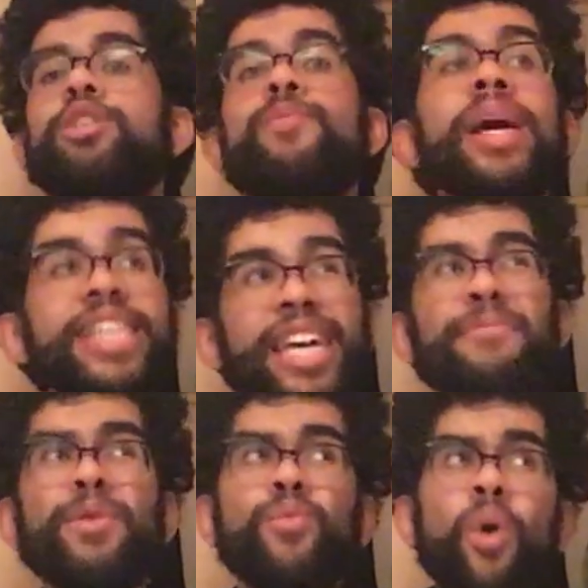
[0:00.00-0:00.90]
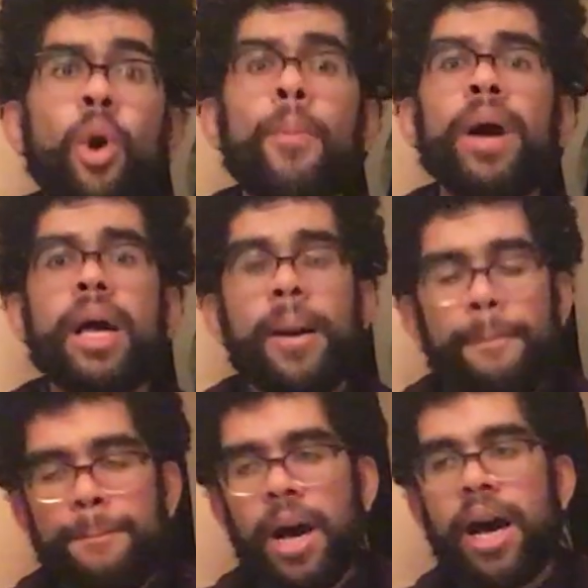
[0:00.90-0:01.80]
You may get a bit warm,
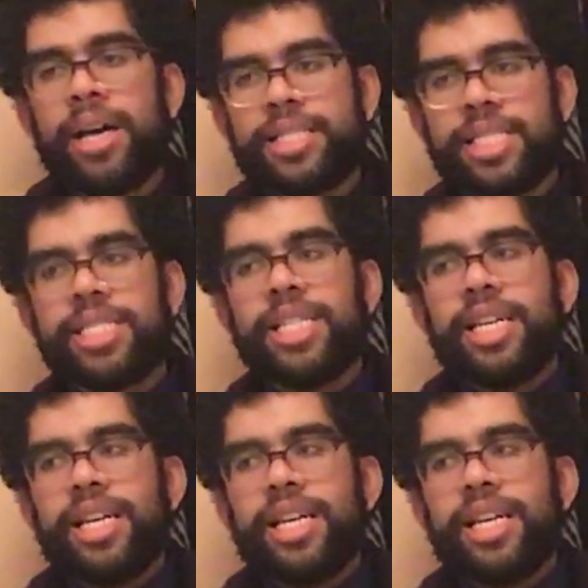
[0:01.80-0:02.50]
but